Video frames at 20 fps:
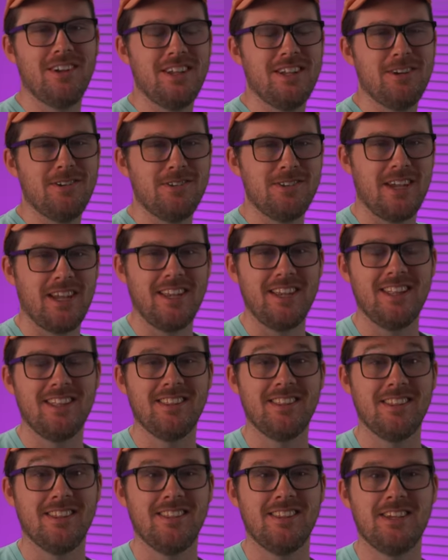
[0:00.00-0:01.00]
entertaining
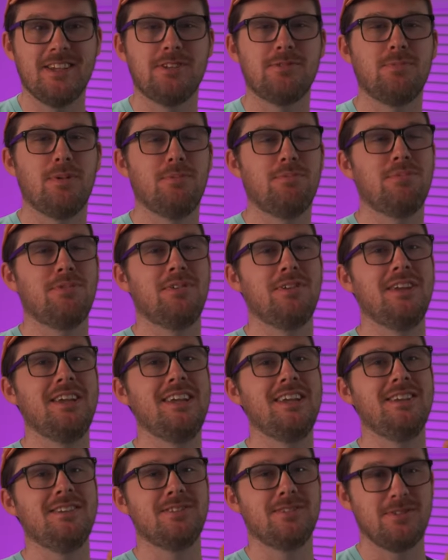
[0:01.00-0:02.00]
than this, but
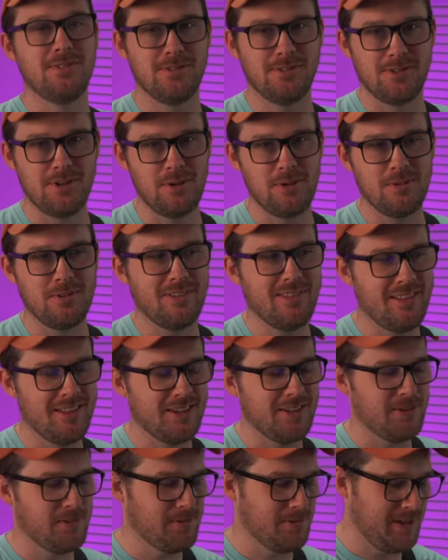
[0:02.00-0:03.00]
please don't
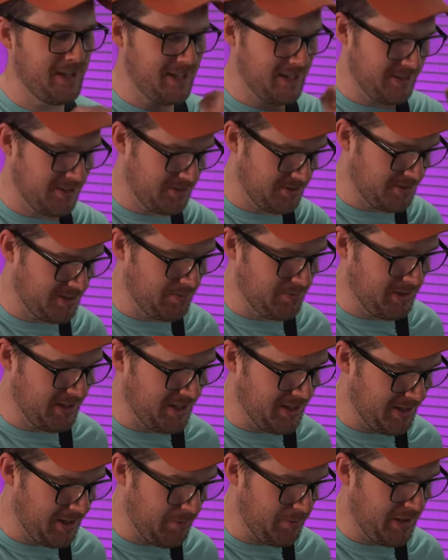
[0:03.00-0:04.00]
click away. There's
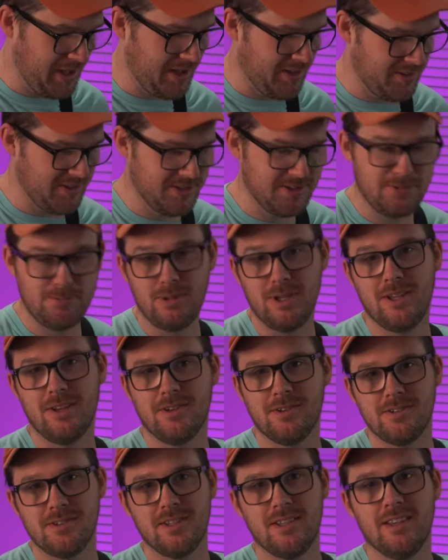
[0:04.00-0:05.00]
something about this
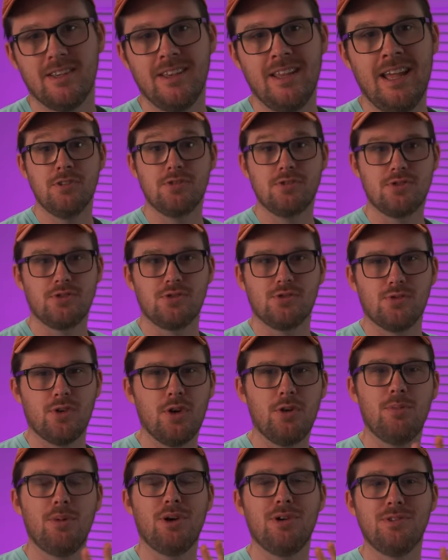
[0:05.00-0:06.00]
Peterson
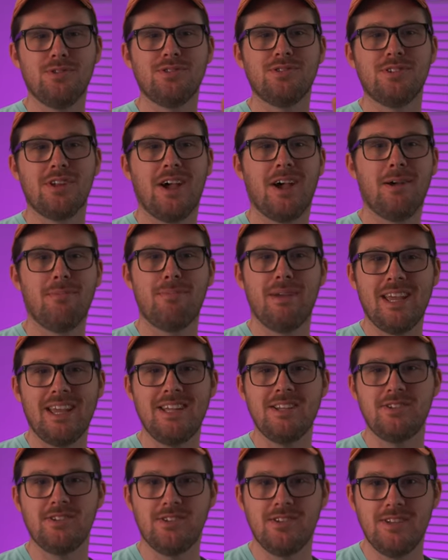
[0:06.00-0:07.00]
StroboStomp
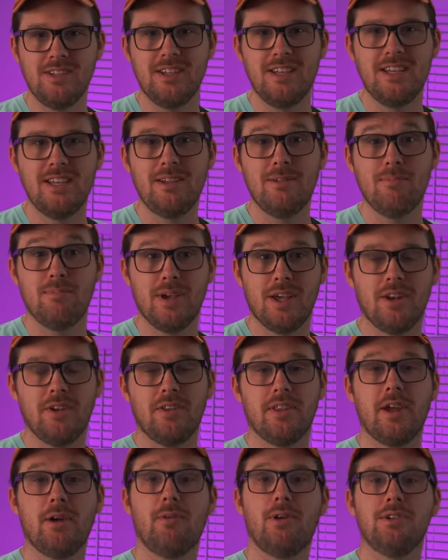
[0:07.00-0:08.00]
HD pedal
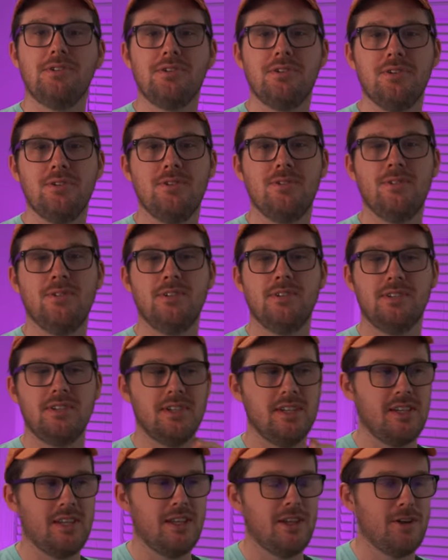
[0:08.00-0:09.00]
that I want you
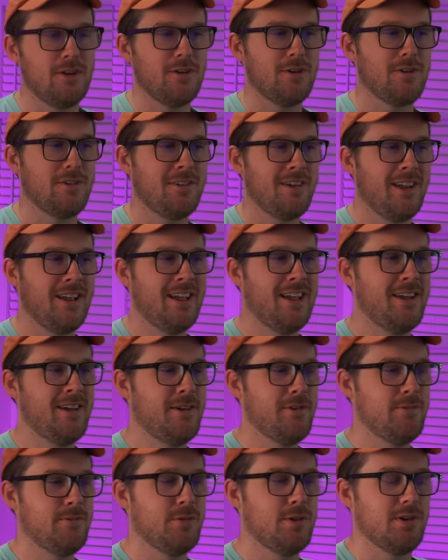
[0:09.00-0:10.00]
to hear
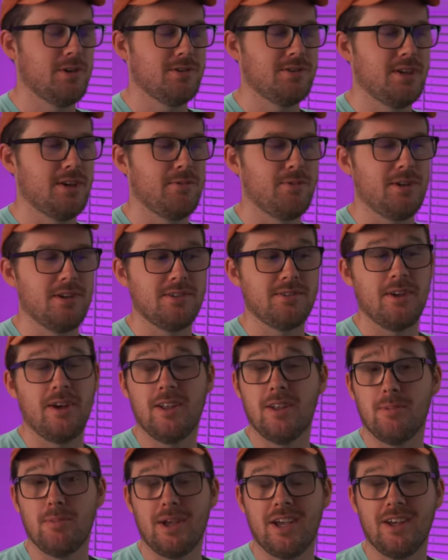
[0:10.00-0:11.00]
for yourself, and it's
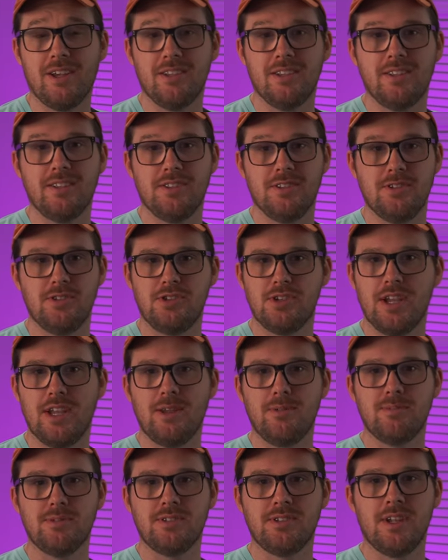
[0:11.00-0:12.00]
all about the
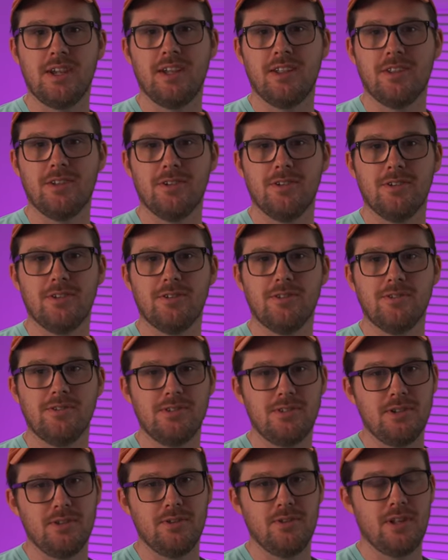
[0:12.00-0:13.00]
James Taylor
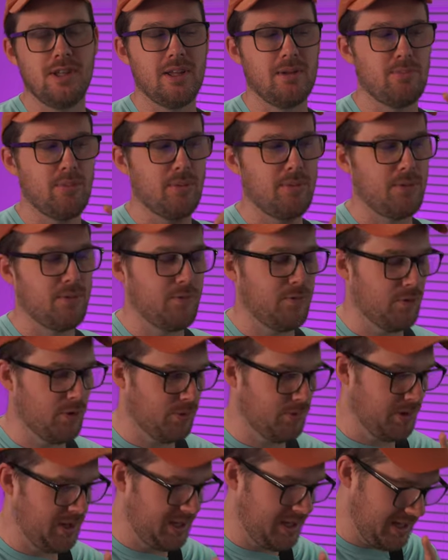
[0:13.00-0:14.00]
tuning. But before
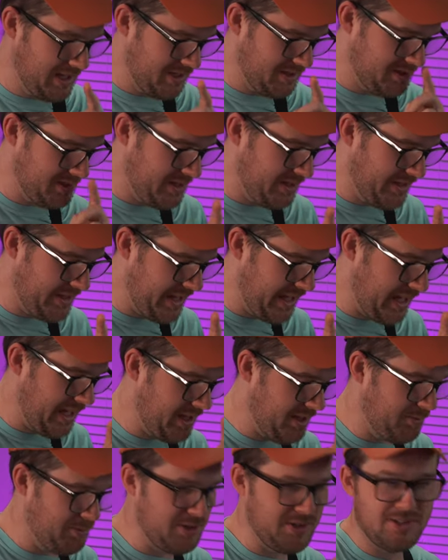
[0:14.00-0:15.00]
we get to
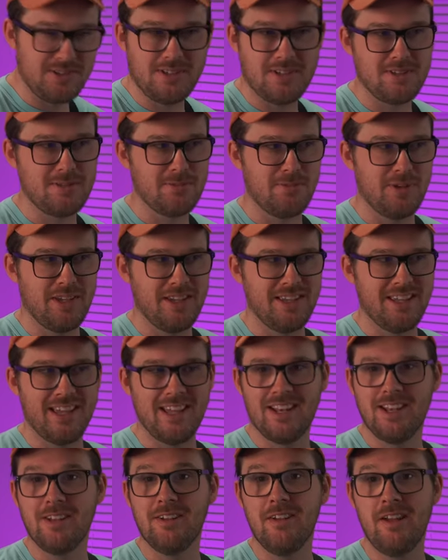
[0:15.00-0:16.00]
that, let me just explain
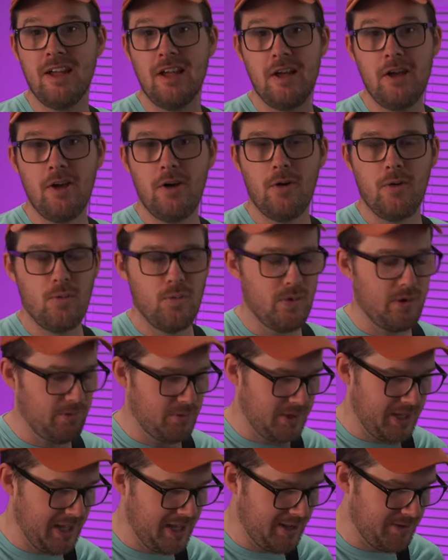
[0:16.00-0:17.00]
kind of what
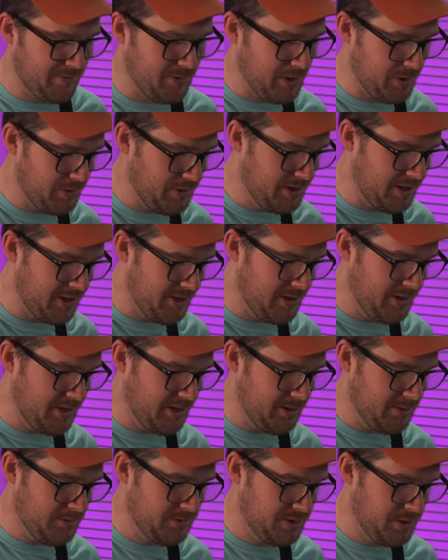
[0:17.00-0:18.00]
we have going on
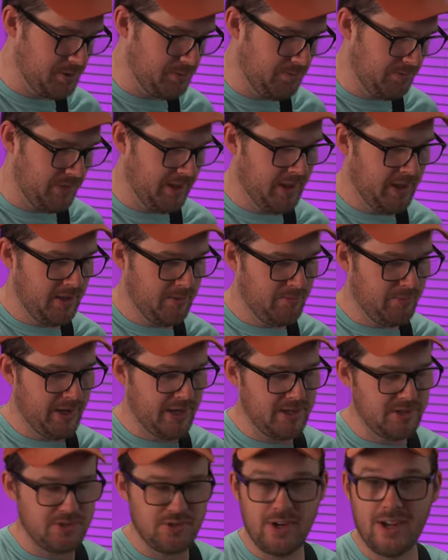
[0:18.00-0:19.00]
here. So my
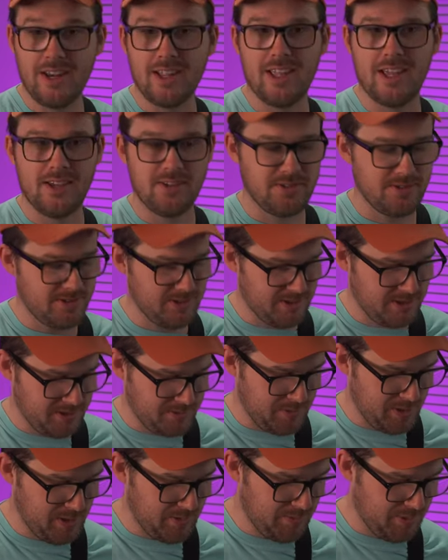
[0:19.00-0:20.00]
Stratocaster is
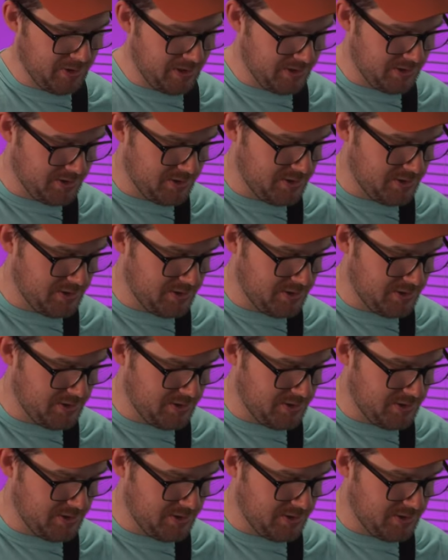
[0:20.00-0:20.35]
being plugged